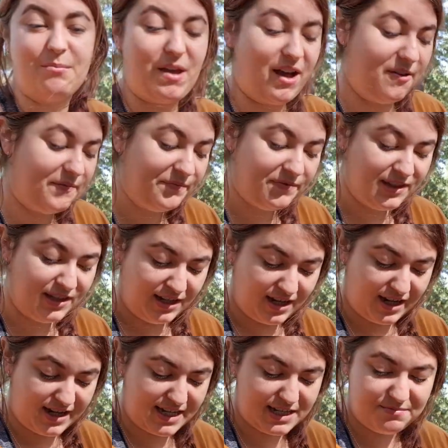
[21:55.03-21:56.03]
out.
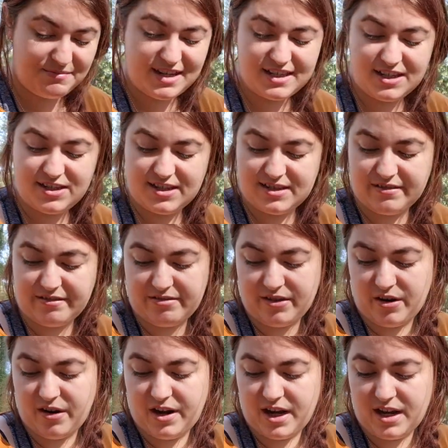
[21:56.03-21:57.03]
And his message is
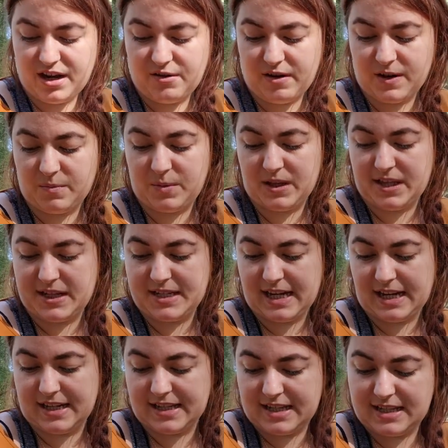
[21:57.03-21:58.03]
authority,
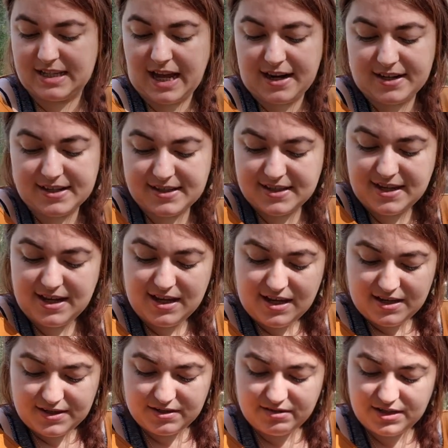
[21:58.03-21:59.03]
credibility, and status.
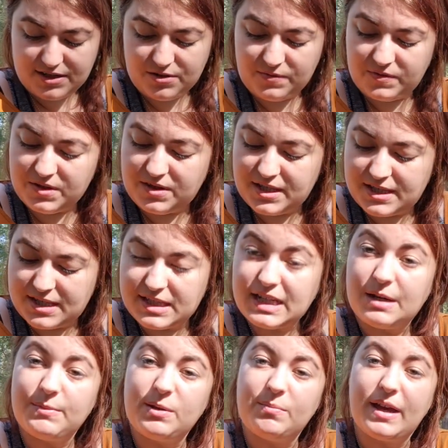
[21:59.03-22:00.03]
So I do feel this is
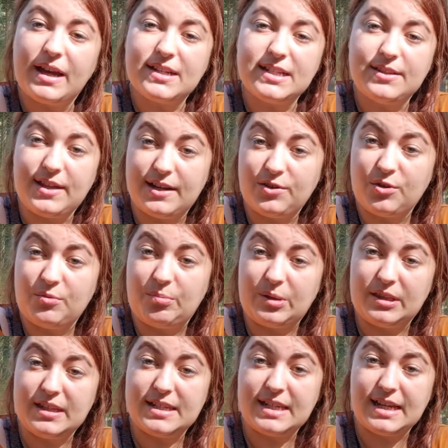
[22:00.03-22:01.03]
coming back to that
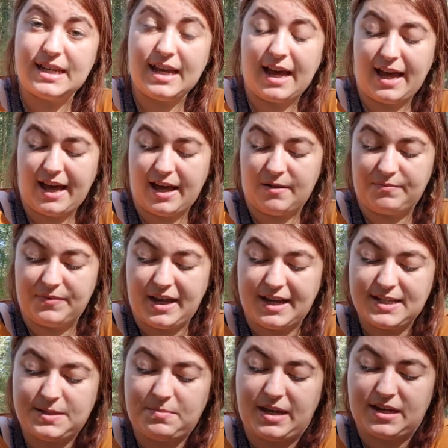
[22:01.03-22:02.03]
nobility
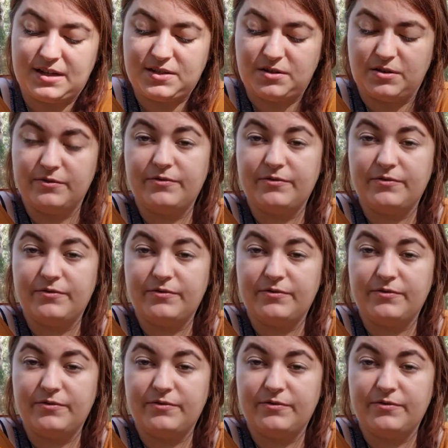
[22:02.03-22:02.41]
aspect of